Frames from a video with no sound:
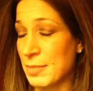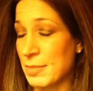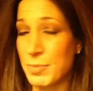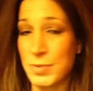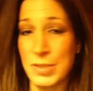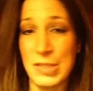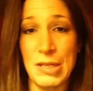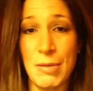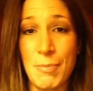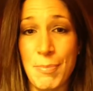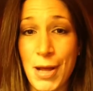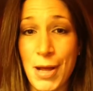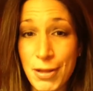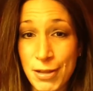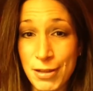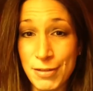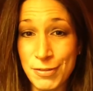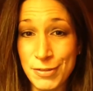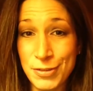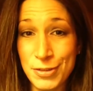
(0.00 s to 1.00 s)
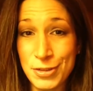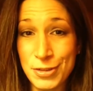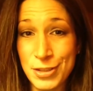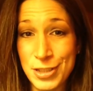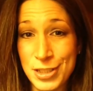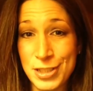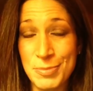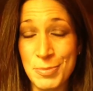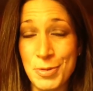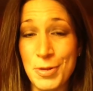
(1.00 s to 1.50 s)
the Brazil Butt Lift
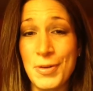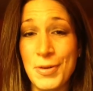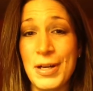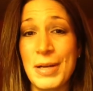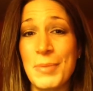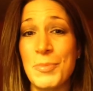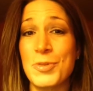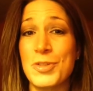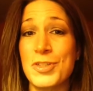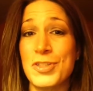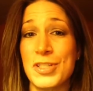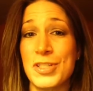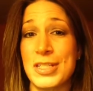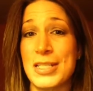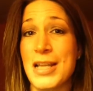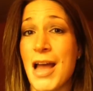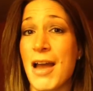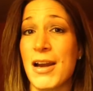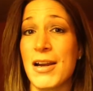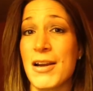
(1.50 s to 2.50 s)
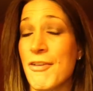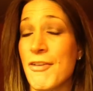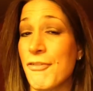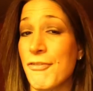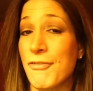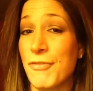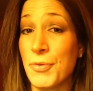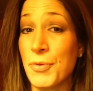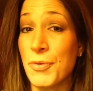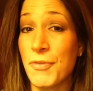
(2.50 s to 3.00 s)
nutrition program was just not enough
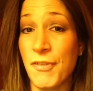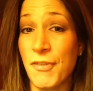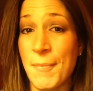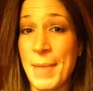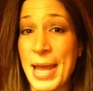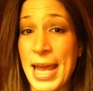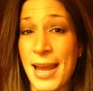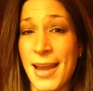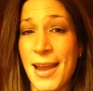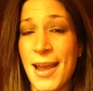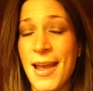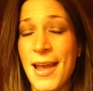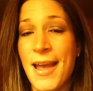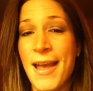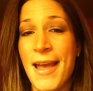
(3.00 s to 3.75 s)
food for me.